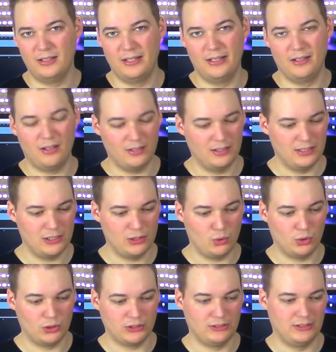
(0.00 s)
in all the
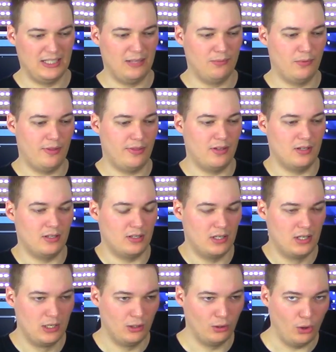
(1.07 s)
distortion, and with the
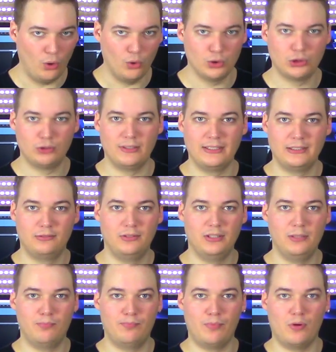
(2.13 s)
low strings
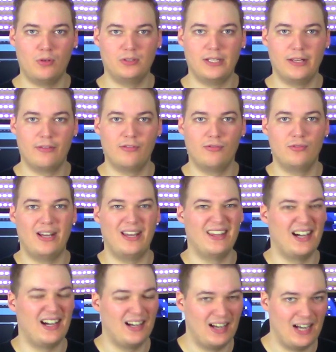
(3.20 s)
really bursting through and
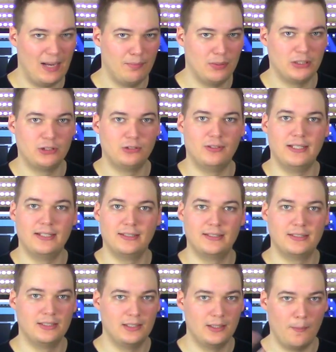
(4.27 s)
the upper
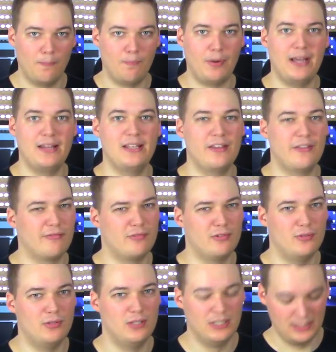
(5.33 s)
strings biting
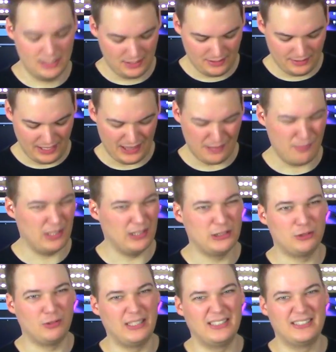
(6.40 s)
through, and the middle
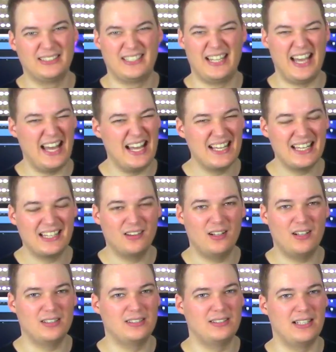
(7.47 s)
strings can get
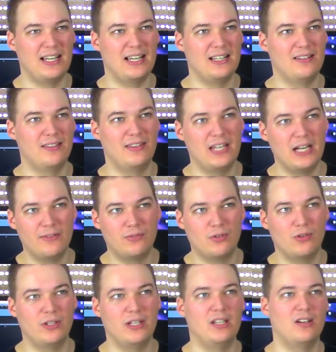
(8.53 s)
lost, and
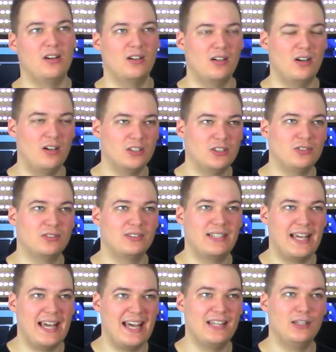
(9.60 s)
therefore you also
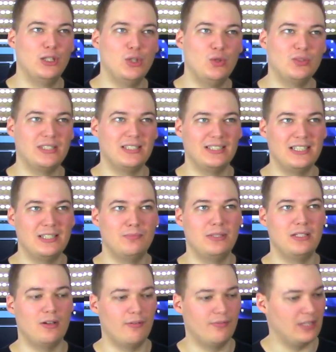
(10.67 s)
can lose a little
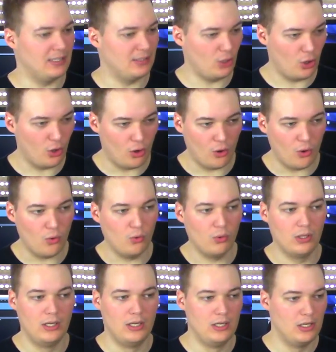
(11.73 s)
bit of that
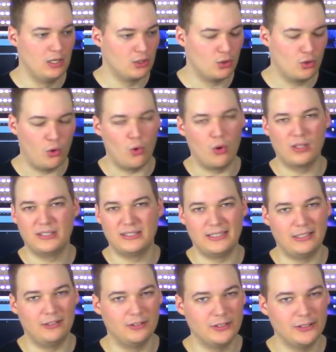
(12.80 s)
whole chord
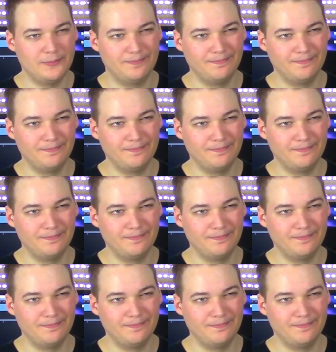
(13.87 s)
sound.